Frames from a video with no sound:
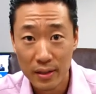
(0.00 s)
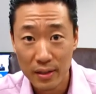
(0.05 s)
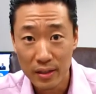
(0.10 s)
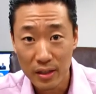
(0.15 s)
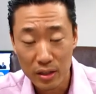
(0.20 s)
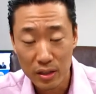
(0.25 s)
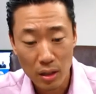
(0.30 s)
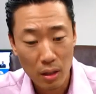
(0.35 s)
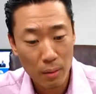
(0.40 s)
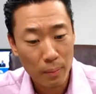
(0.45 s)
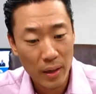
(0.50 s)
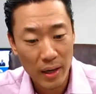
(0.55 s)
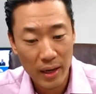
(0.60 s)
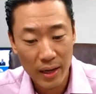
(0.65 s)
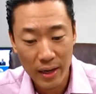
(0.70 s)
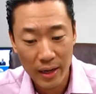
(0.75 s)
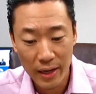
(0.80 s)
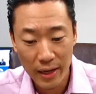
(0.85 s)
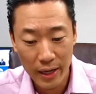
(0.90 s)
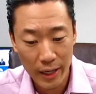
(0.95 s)
these are
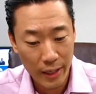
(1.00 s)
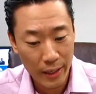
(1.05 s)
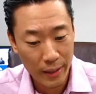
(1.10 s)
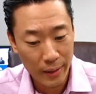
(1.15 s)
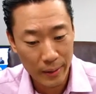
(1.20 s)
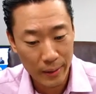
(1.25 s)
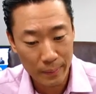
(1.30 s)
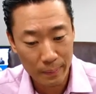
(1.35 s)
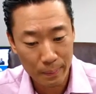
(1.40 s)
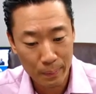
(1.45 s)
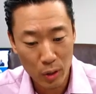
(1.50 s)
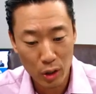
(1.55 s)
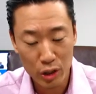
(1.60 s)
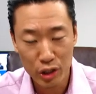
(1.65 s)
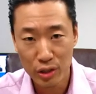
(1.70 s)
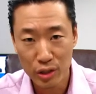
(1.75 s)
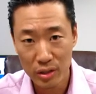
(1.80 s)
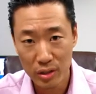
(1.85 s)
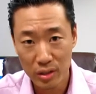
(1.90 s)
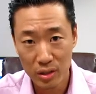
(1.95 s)
my
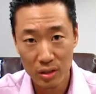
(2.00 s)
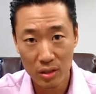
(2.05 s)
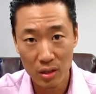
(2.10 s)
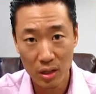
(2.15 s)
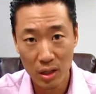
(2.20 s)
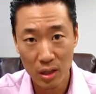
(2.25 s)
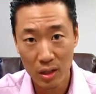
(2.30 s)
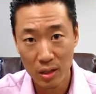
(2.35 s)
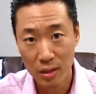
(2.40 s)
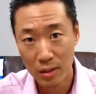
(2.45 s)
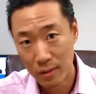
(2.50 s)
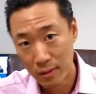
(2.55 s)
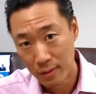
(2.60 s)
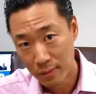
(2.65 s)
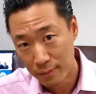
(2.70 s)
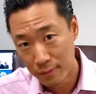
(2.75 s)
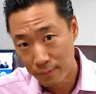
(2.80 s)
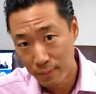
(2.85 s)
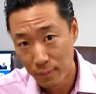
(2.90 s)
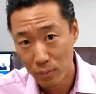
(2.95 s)
purchases
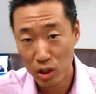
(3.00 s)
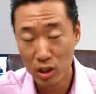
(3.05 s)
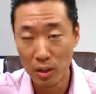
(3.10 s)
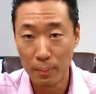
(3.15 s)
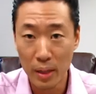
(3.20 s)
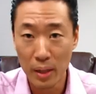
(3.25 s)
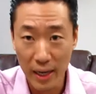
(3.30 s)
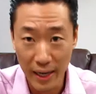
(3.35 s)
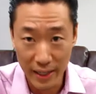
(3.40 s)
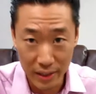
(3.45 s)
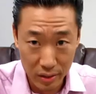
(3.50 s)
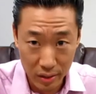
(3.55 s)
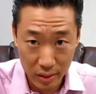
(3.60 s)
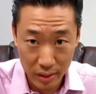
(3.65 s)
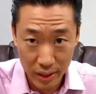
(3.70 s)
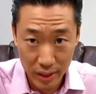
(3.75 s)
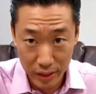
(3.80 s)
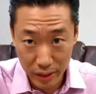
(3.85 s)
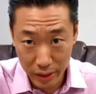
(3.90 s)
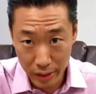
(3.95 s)
of supplies.
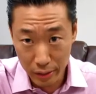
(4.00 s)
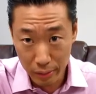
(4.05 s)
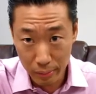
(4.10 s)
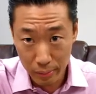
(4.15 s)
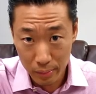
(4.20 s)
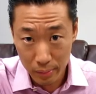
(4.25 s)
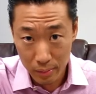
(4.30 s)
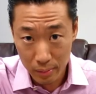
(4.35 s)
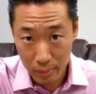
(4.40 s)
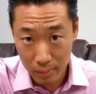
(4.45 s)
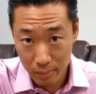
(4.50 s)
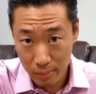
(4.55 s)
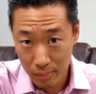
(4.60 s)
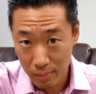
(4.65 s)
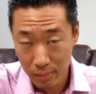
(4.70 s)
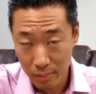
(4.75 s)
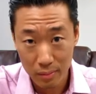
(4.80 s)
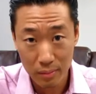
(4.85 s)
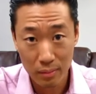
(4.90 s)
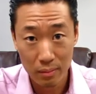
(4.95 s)
Here you go.
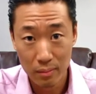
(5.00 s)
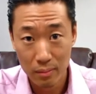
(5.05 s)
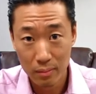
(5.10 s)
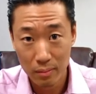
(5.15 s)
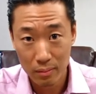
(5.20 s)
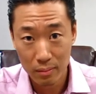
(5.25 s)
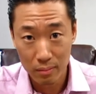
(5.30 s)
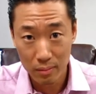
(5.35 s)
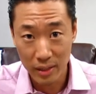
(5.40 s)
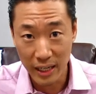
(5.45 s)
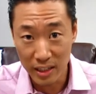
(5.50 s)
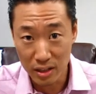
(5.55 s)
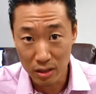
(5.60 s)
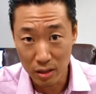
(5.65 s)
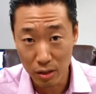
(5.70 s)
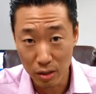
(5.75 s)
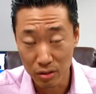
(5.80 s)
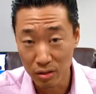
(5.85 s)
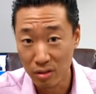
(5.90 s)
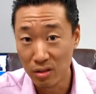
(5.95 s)
Case
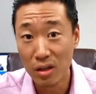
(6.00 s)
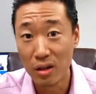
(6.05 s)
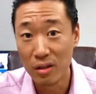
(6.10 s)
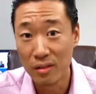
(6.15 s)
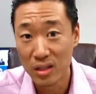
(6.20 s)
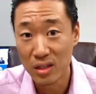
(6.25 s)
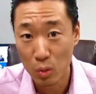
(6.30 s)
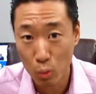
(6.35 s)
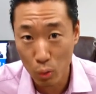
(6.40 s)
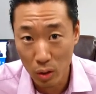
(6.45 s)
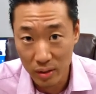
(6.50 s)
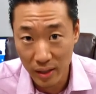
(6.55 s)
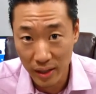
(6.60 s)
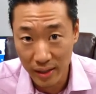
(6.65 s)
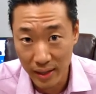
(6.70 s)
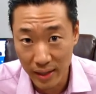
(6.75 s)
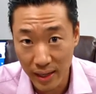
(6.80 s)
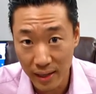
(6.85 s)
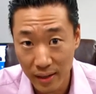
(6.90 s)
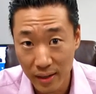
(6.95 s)
closed. No, it doesn't work
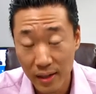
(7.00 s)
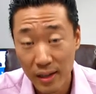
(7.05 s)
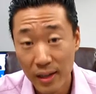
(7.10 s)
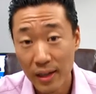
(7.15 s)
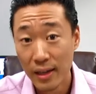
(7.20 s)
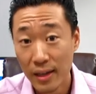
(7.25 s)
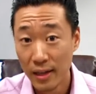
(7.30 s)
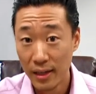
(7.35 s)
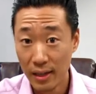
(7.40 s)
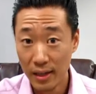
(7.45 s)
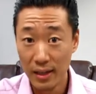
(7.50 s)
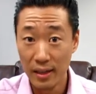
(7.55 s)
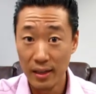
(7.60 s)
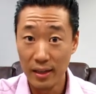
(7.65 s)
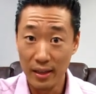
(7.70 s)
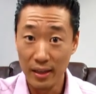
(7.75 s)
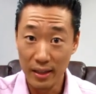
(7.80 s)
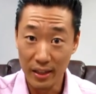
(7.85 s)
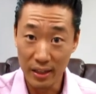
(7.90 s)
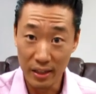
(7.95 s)
like that.
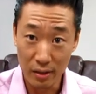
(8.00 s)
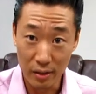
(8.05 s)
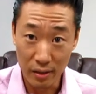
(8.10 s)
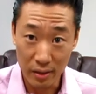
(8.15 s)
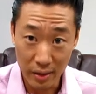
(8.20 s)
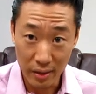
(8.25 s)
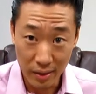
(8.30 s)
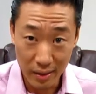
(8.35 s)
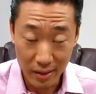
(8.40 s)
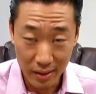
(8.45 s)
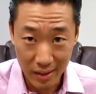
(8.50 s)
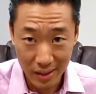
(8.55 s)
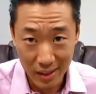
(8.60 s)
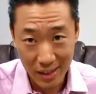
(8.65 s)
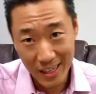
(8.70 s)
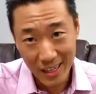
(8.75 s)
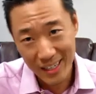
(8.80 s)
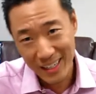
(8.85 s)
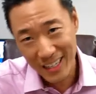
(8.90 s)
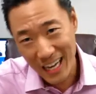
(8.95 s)
You know,
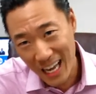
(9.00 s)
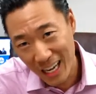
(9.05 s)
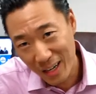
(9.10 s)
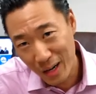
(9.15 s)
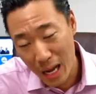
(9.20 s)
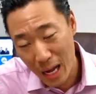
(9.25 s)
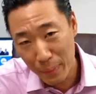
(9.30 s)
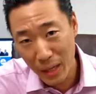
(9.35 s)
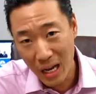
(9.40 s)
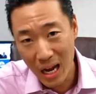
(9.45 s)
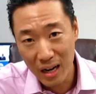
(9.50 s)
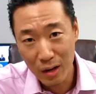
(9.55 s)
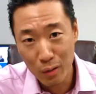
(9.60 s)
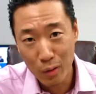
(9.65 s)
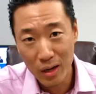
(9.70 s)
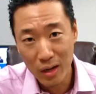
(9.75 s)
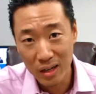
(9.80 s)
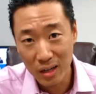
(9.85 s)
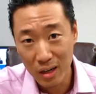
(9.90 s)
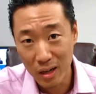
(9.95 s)
I, I mean, I don't
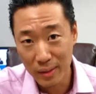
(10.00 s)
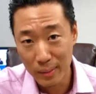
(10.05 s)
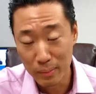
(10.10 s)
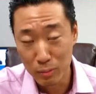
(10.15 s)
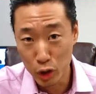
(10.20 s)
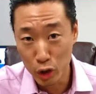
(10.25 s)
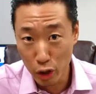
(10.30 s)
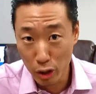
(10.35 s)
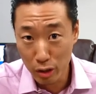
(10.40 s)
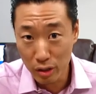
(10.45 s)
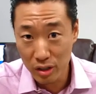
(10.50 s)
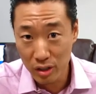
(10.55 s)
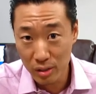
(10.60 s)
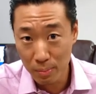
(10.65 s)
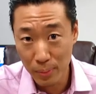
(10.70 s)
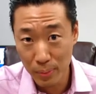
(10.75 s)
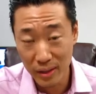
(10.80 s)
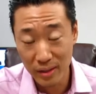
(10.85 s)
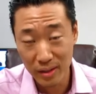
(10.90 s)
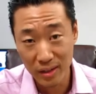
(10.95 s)
want to call them jerks,
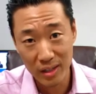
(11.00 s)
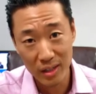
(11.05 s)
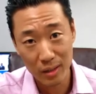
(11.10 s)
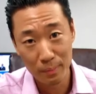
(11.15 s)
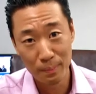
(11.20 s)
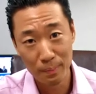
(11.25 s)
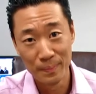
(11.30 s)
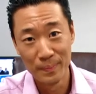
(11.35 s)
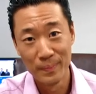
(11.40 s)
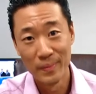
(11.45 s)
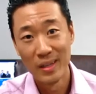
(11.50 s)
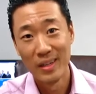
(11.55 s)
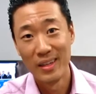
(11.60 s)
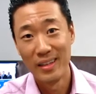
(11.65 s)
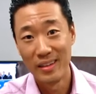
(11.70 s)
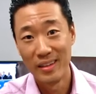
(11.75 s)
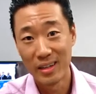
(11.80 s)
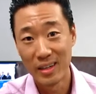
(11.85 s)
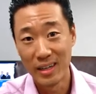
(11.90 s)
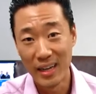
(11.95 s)
but they're gonna
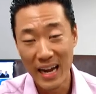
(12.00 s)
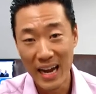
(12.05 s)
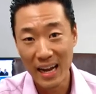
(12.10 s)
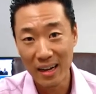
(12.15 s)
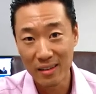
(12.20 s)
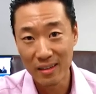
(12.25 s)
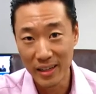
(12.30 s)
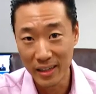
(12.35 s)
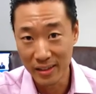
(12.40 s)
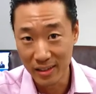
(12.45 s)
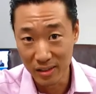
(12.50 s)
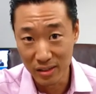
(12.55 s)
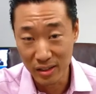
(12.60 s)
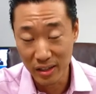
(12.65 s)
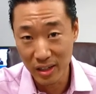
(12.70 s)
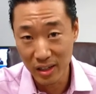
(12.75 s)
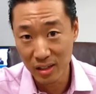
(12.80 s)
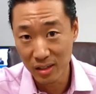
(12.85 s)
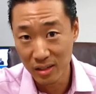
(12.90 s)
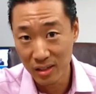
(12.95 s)
they're gonna act like this.
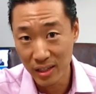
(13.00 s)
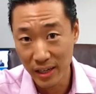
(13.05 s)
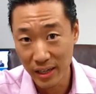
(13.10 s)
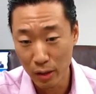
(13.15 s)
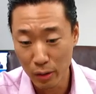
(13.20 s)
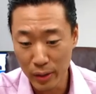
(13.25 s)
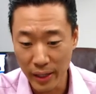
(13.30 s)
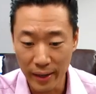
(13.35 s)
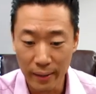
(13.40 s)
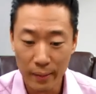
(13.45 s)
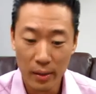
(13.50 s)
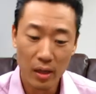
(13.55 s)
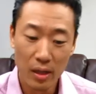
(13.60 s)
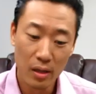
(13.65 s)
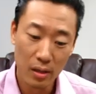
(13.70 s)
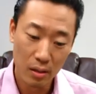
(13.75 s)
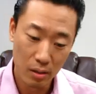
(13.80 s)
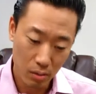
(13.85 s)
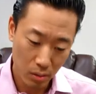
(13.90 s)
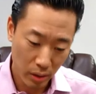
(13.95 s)
They're gonna say, okay,
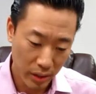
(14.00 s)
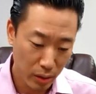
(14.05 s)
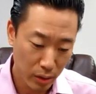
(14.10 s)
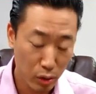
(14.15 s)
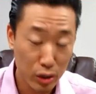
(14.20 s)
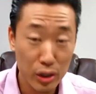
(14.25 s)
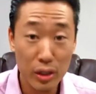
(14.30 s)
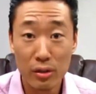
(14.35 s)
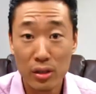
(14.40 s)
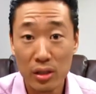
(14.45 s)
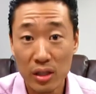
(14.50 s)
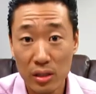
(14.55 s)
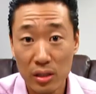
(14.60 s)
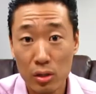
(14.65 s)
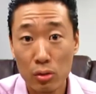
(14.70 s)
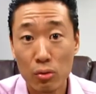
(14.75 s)
okay, those are your receipts.